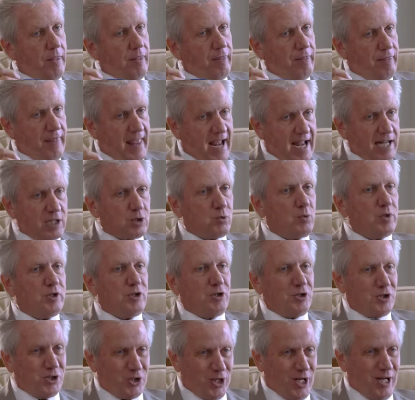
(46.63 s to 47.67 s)
That's what
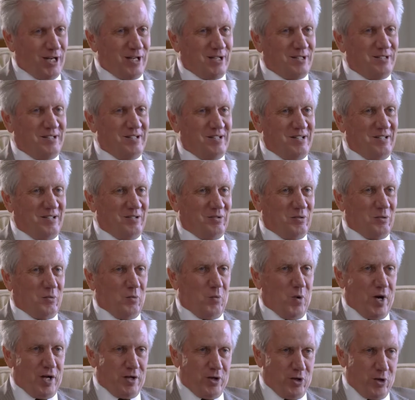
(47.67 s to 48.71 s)
you said
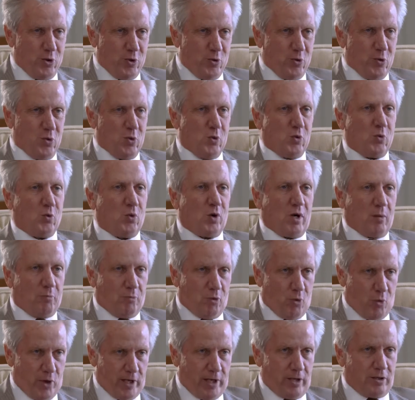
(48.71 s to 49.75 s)
when you were
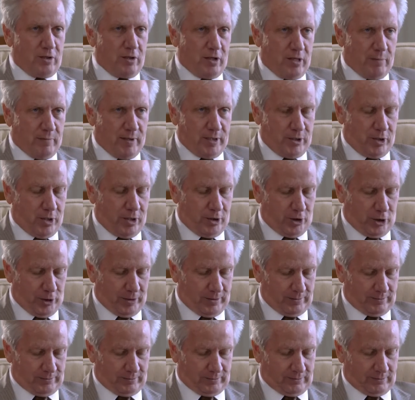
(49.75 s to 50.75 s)
appointed to the position.